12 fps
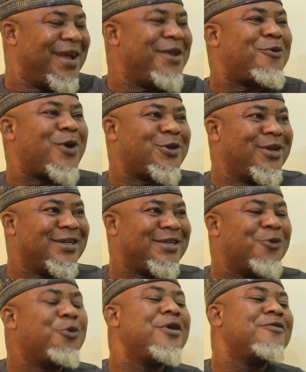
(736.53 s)
The question
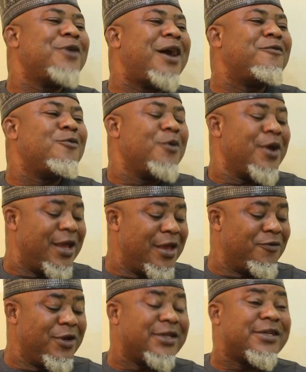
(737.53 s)
is, do we have,
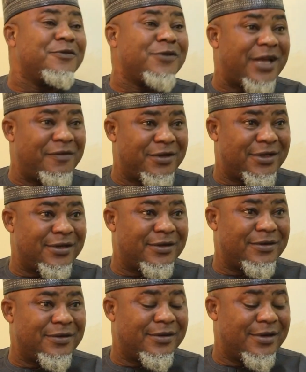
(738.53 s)
even in civil service,
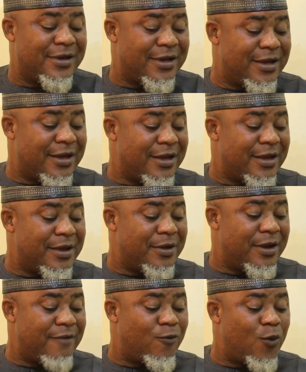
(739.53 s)

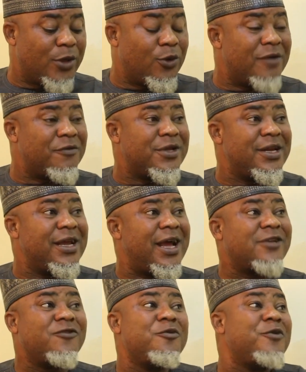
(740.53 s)
level 1 to level 3,
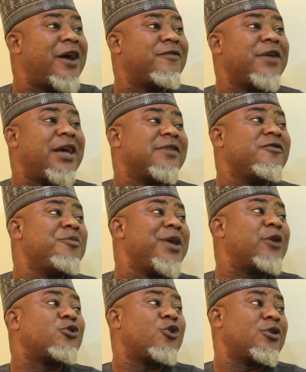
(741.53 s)
has even
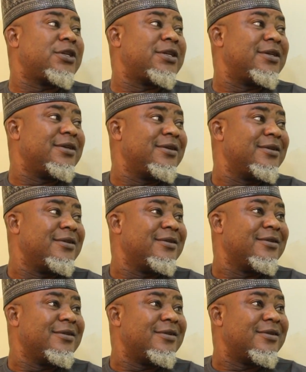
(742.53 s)
been outsourced?
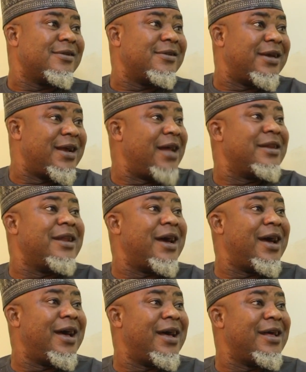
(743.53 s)
The
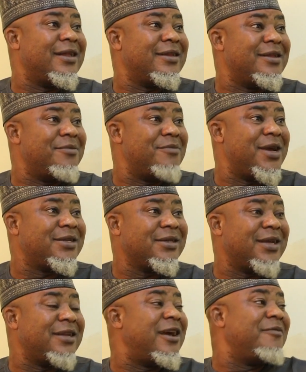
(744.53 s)
gardener, the
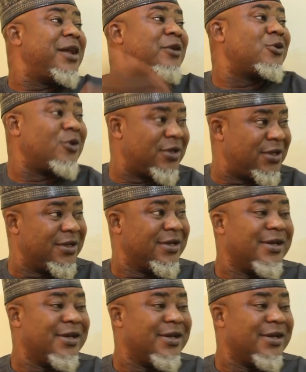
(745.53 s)
messenger, they have been outsourced.